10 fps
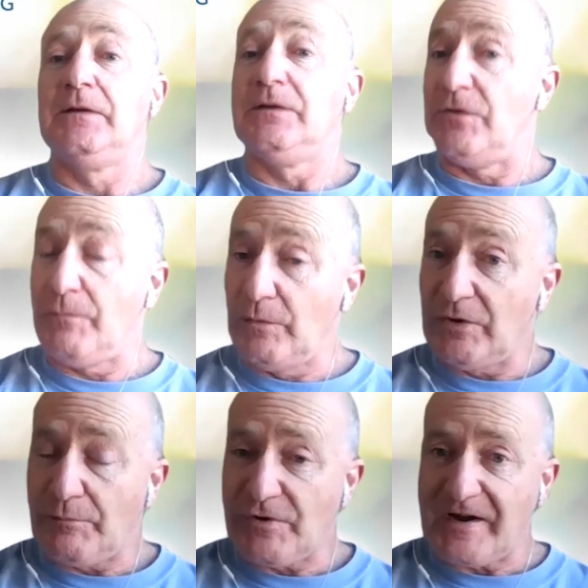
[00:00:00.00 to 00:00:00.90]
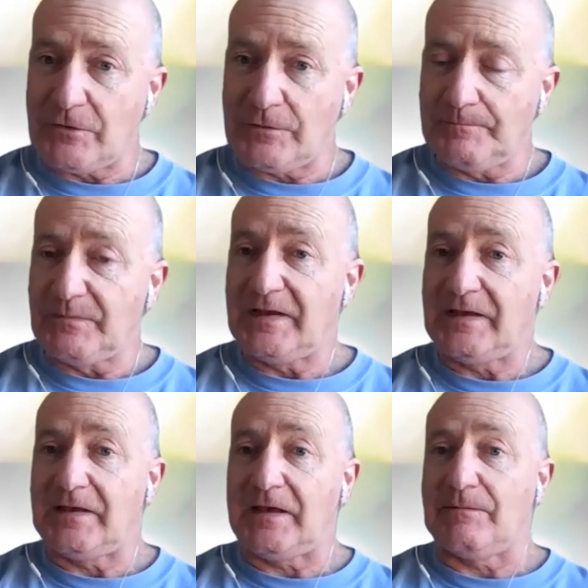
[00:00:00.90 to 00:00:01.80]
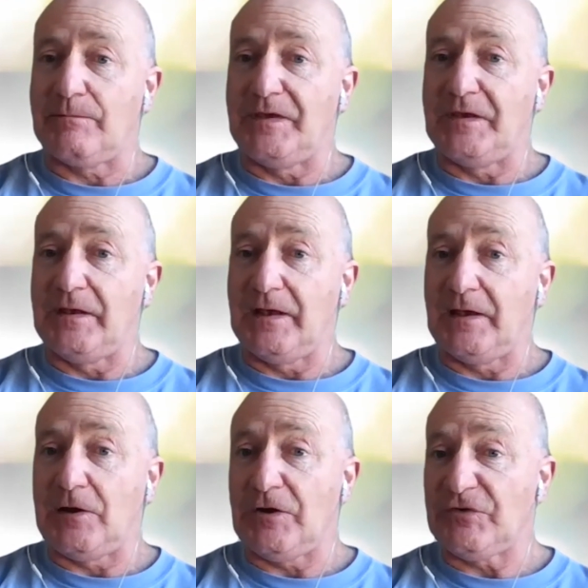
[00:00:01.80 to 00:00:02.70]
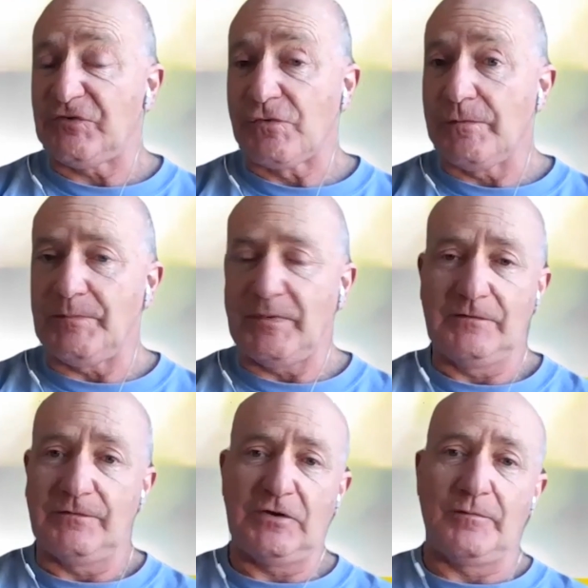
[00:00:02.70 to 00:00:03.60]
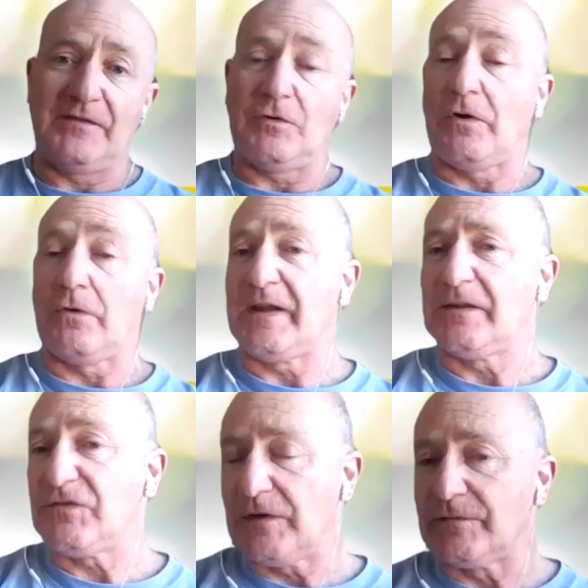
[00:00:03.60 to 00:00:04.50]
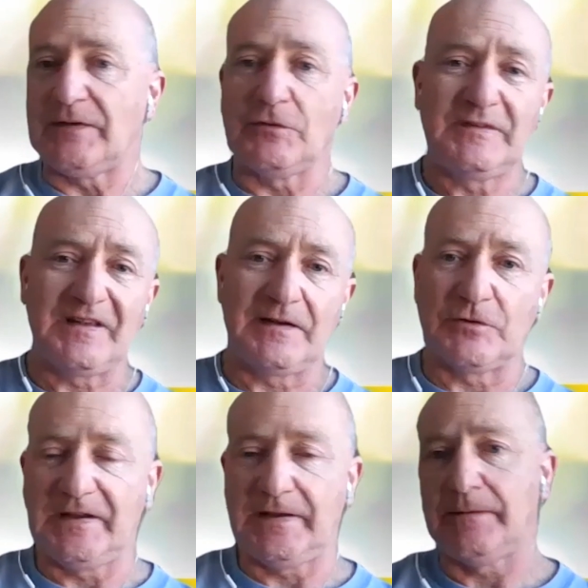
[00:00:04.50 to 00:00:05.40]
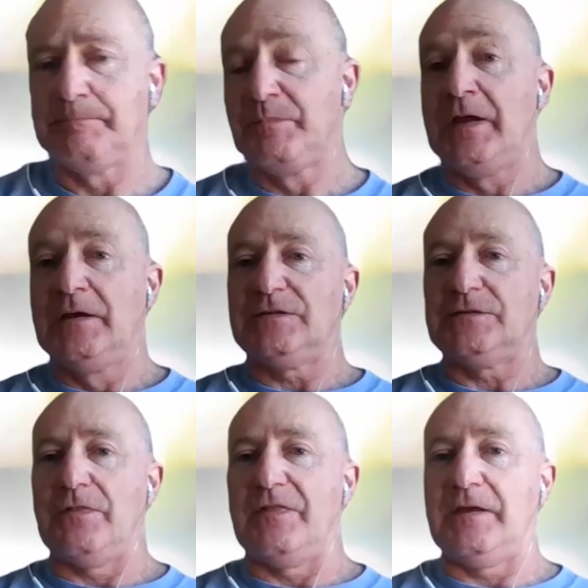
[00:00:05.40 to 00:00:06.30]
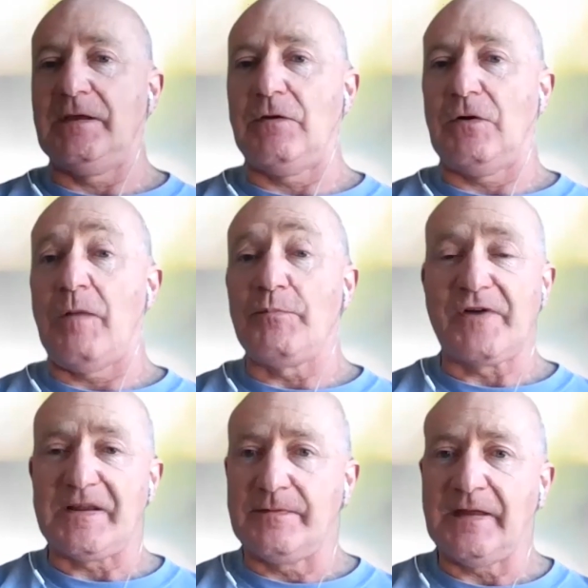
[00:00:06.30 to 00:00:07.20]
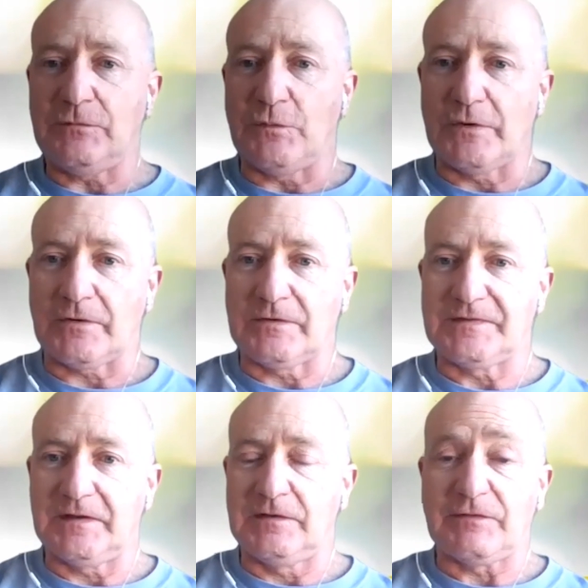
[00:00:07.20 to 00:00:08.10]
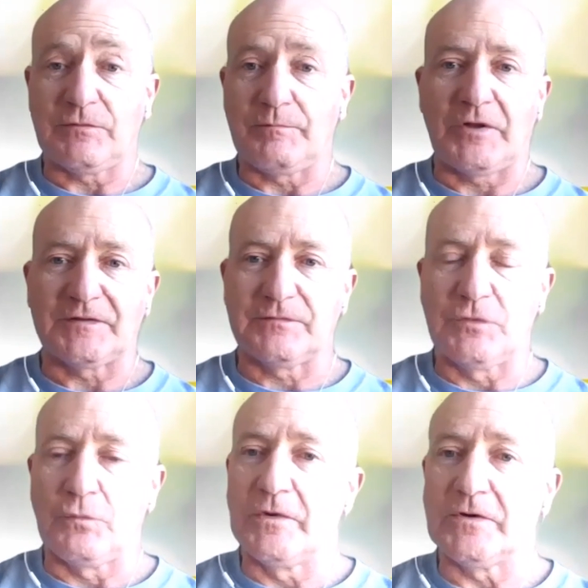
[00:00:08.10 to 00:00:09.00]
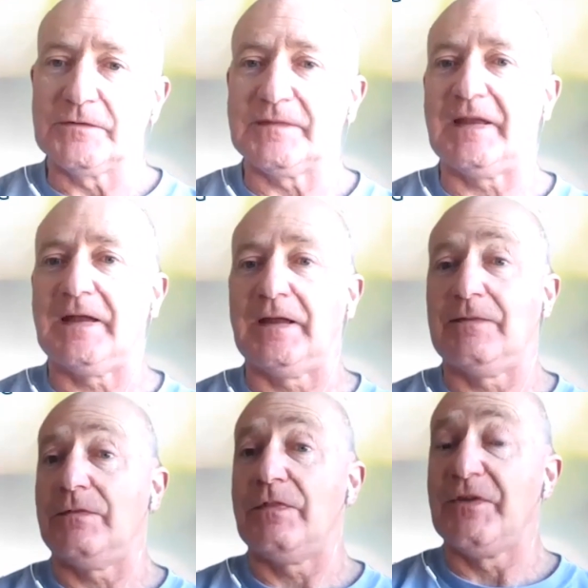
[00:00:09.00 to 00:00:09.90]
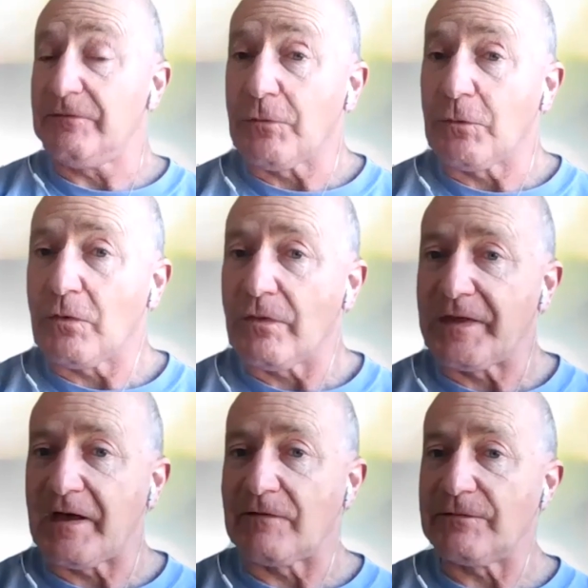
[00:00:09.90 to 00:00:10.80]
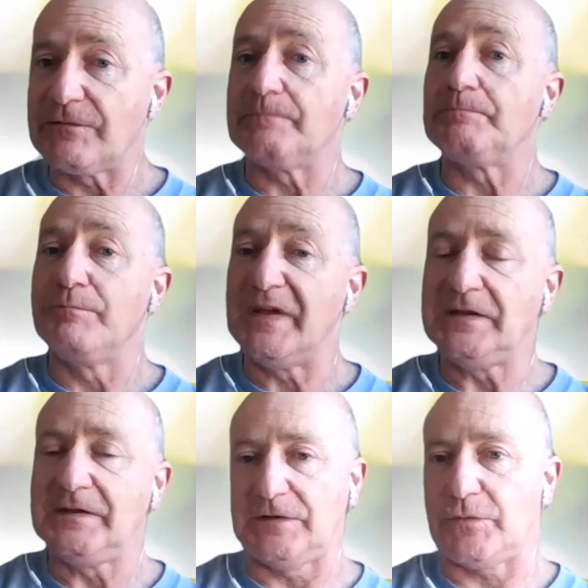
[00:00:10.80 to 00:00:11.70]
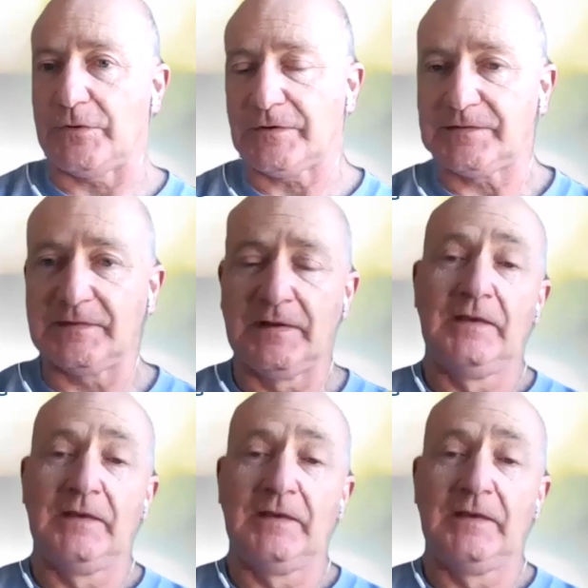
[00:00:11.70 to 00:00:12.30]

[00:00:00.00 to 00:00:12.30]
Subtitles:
The mobile operator can be a large group. Think about Orange, Vodafone, Telefonica. So they operate networks in different parts of the world, and therefore they have many networks.